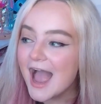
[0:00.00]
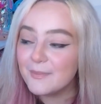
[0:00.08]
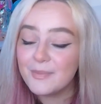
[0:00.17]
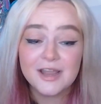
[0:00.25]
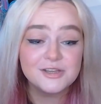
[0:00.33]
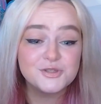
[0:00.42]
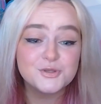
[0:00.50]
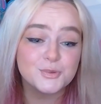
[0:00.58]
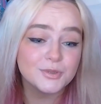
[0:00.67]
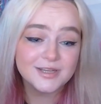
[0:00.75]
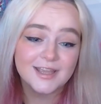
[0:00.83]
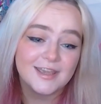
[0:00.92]
But I
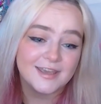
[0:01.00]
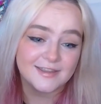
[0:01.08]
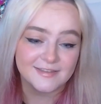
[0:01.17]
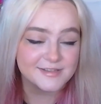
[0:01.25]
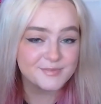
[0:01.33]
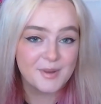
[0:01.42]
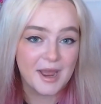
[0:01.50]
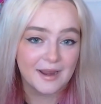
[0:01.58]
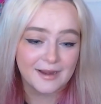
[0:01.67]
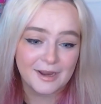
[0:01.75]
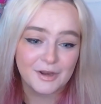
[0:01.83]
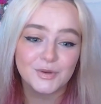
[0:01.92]
don't hate this
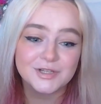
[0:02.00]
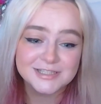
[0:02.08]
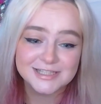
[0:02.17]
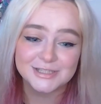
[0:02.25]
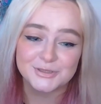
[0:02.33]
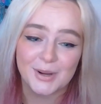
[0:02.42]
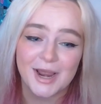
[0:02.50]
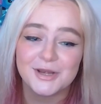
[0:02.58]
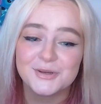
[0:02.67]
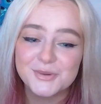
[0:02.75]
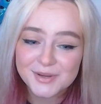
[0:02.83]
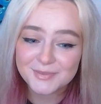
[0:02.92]
pack. I honestly don't. I
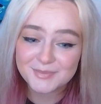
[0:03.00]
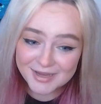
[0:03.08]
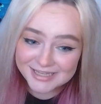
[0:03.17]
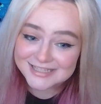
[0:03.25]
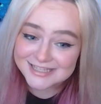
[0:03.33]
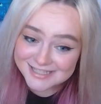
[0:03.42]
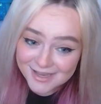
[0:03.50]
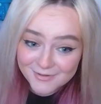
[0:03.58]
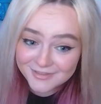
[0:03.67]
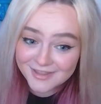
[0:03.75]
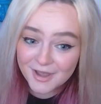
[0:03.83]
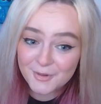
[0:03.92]
know it might
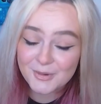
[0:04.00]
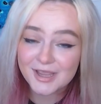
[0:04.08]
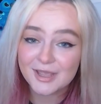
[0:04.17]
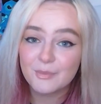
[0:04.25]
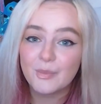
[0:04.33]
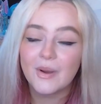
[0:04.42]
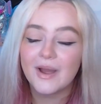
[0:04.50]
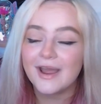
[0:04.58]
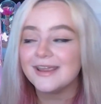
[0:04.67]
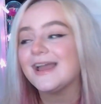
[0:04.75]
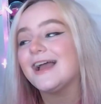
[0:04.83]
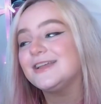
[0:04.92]
sound that way, but
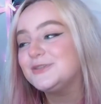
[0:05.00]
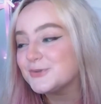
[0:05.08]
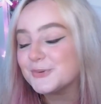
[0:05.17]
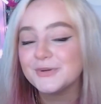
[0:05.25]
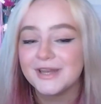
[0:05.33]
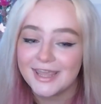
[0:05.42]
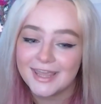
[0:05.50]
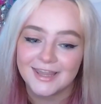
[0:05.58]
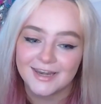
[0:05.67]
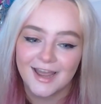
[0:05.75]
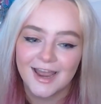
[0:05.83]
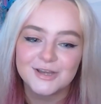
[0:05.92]
I don't hate
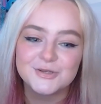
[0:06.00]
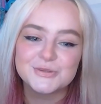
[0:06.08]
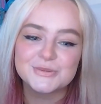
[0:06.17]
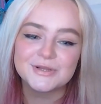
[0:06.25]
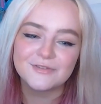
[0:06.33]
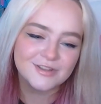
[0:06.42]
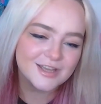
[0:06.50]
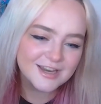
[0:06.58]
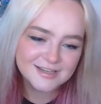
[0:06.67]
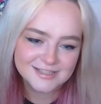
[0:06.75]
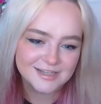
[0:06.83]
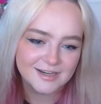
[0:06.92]
it. I do love the
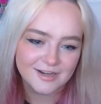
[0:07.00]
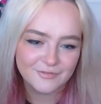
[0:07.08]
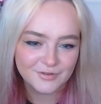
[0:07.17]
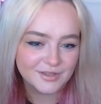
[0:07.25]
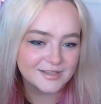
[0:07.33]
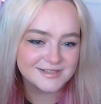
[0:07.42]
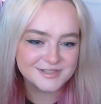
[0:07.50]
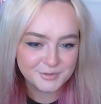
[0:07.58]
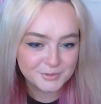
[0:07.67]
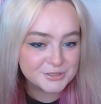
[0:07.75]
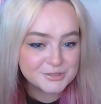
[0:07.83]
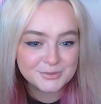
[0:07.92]
idea, and I feel like it's
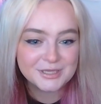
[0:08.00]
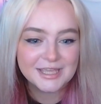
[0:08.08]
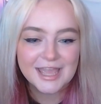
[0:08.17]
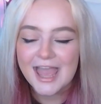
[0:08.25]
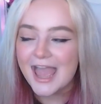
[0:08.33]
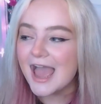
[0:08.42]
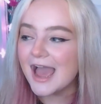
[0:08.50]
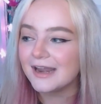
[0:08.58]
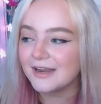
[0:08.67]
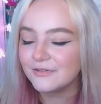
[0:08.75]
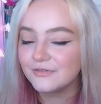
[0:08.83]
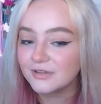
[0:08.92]
super sweet,
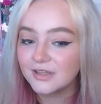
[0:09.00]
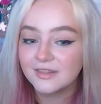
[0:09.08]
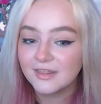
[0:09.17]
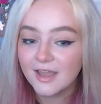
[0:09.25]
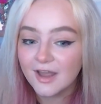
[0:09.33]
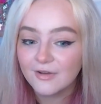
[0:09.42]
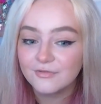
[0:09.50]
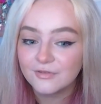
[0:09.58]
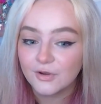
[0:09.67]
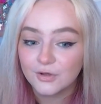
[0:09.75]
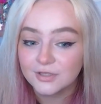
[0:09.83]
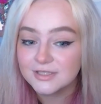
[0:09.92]
and I feel like they have
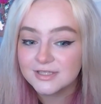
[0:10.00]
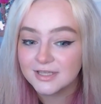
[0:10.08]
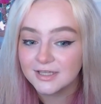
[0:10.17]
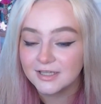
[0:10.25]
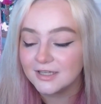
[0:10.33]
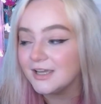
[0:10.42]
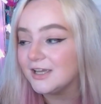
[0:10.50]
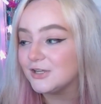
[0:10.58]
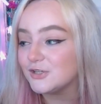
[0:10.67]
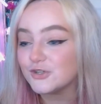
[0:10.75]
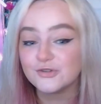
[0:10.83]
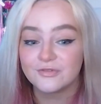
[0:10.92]
honestly
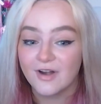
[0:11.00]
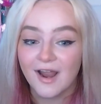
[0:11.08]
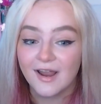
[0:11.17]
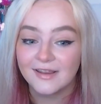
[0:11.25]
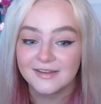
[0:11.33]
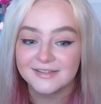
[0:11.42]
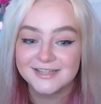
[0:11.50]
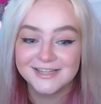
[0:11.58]
tried